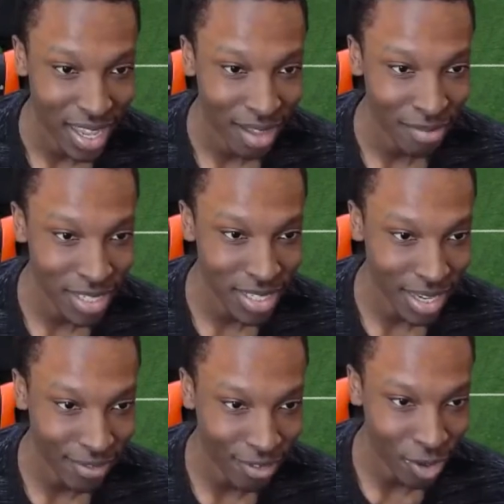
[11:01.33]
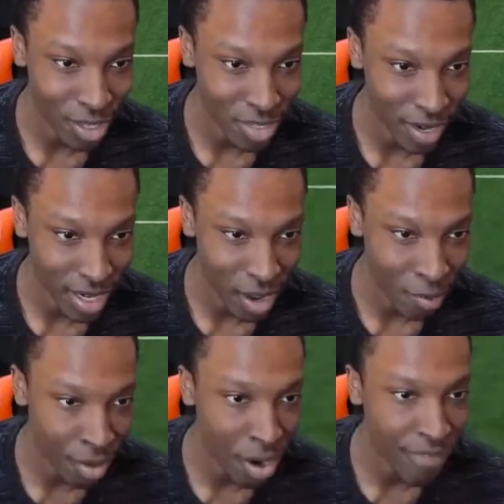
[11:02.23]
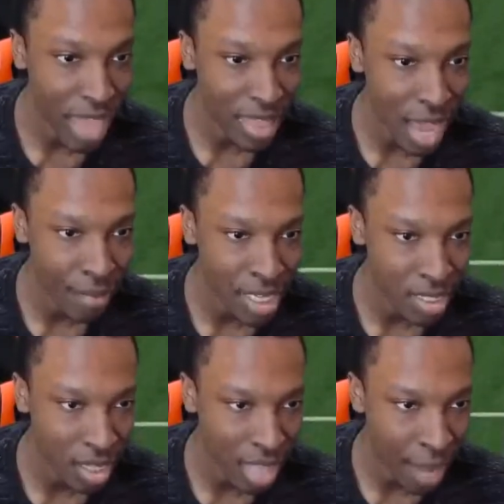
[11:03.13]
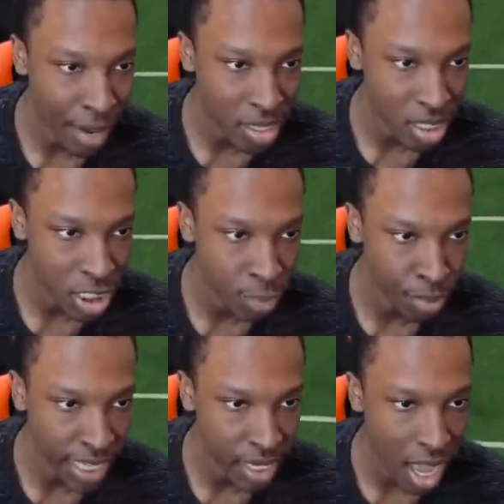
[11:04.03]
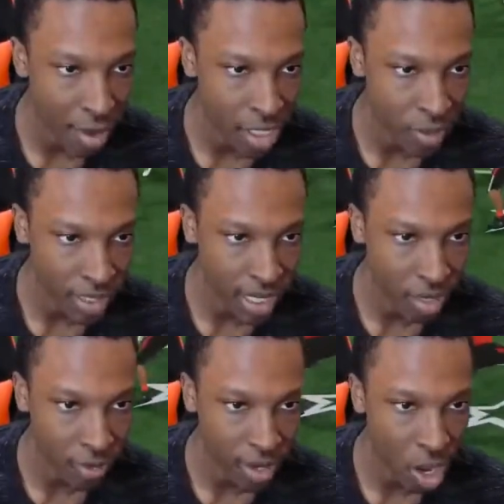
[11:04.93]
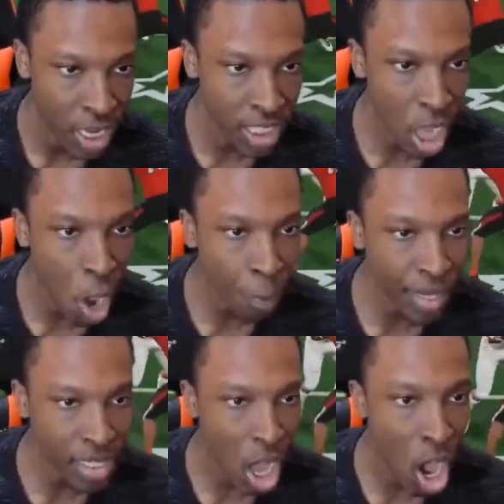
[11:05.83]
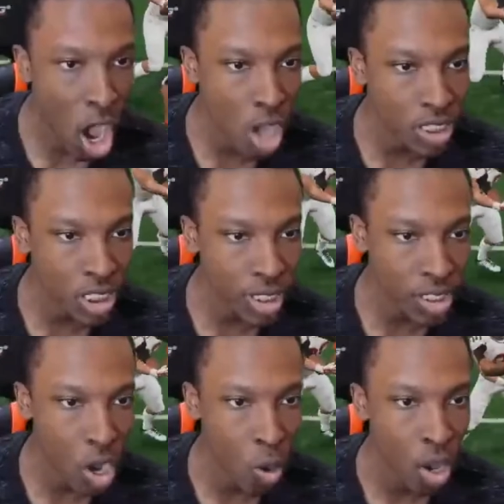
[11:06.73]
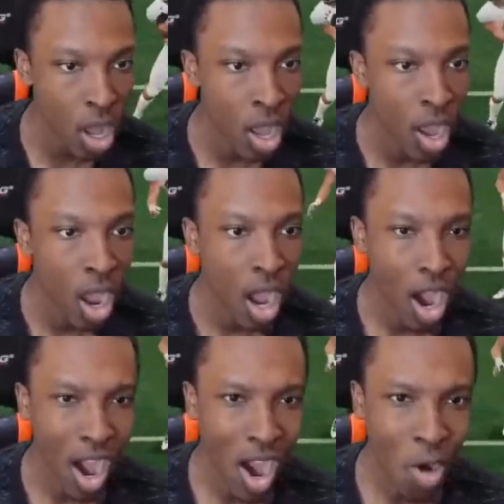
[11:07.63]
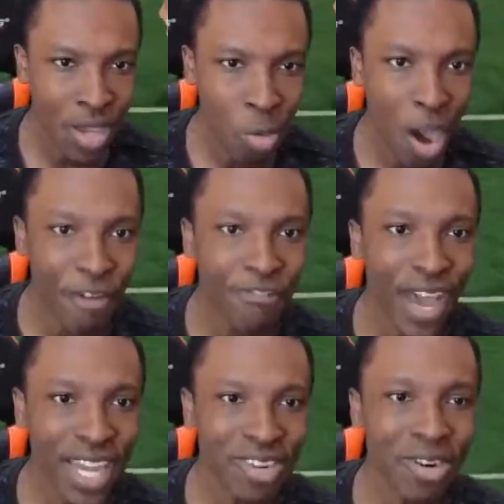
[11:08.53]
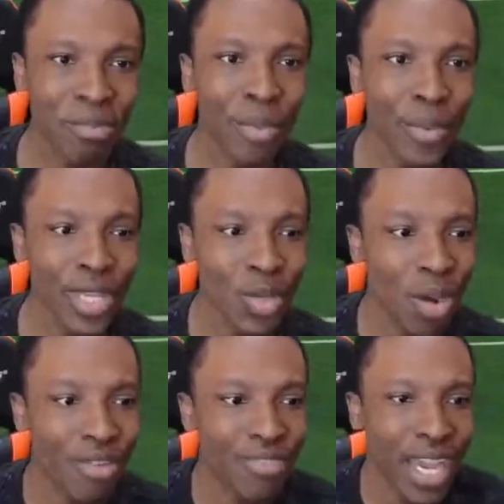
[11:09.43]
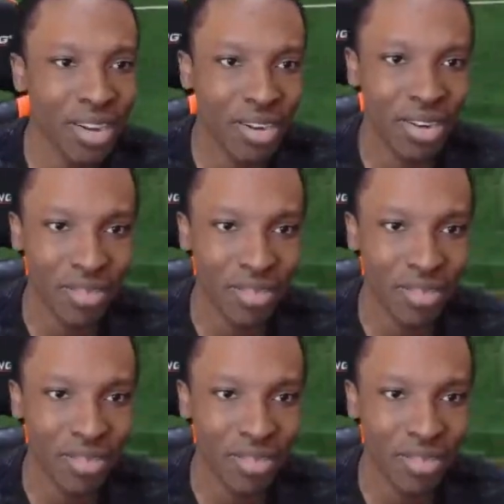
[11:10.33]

I'm just like focused right now, bro. If that line, he's the linebacker's gonna split. Oh, he's right there. He's open, coach. Let's go. Oh, you a fighter, boy. You a fighter.